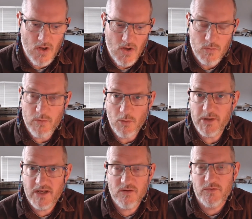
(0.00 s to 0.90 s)
We will
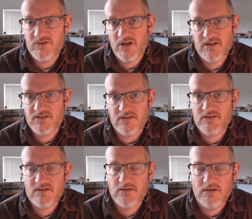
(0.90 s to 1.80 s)
begin with
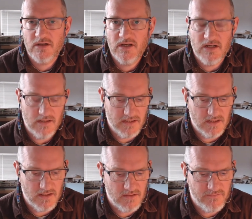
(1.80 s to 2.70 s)
Genesis in
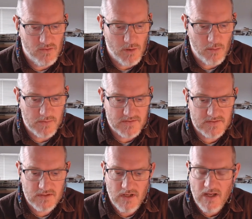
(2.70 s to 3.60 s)
a few moments,